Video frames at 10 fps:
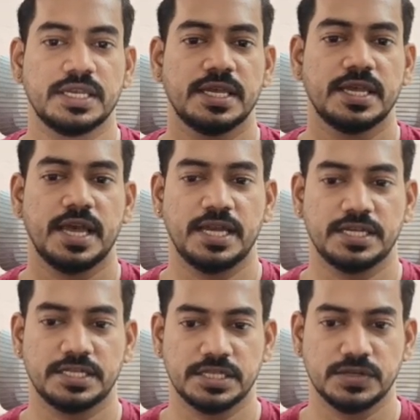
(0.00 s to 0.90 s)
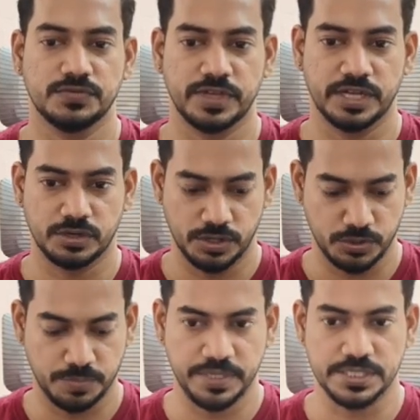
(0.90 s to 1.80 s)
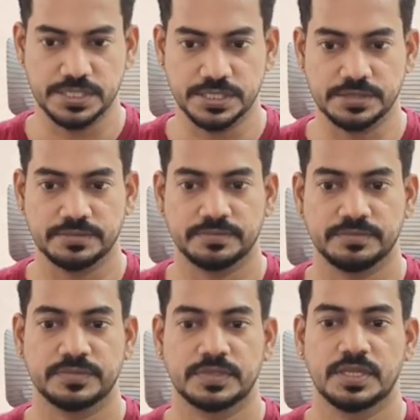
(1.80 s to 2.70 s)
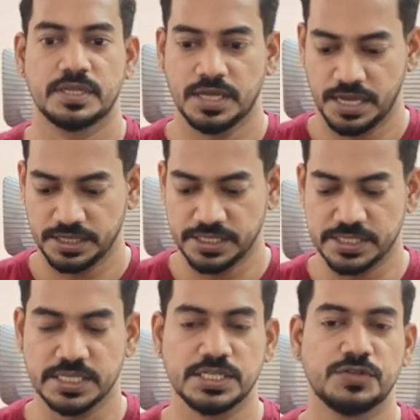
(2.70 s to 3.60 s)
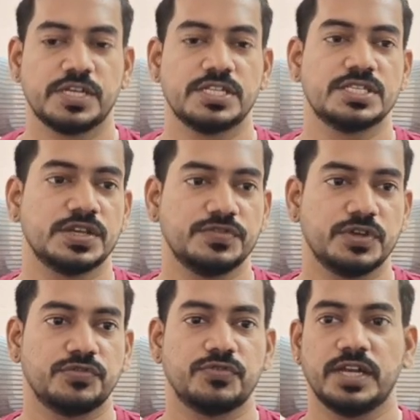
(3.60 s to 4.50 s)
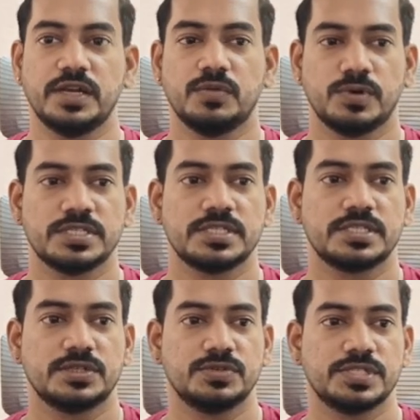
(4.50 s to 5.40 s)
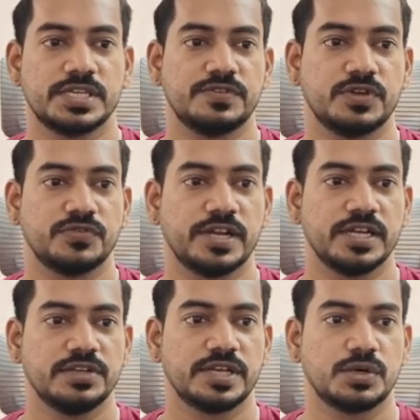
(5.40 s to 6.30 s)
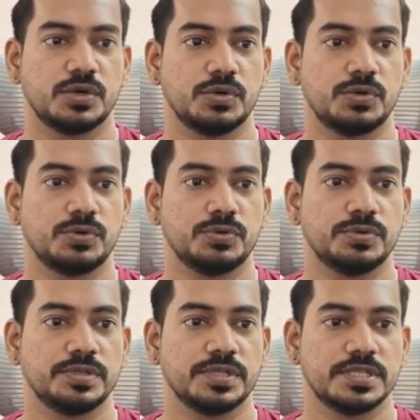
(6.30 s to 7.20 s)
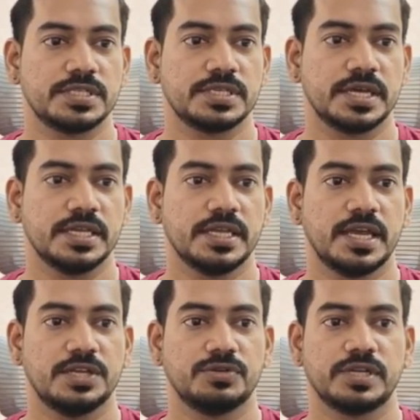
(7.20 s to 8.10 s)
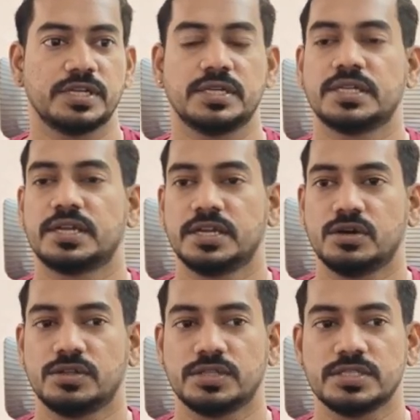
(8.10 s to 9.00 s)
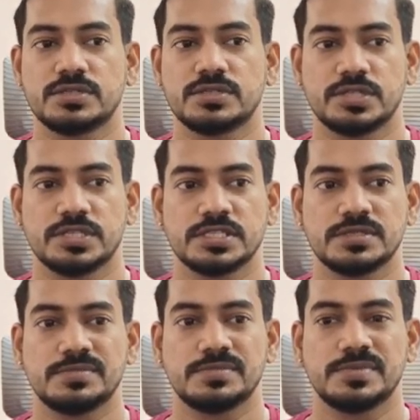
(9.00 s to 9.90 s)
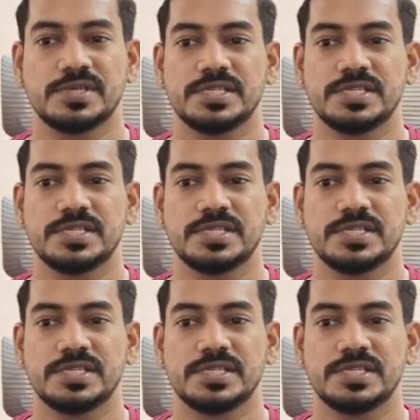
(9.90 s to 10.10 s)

and here we are going to paste it. And that's it. You can save your file. Once you saved your file, you can go to this guy and you can click on this. So this is basically your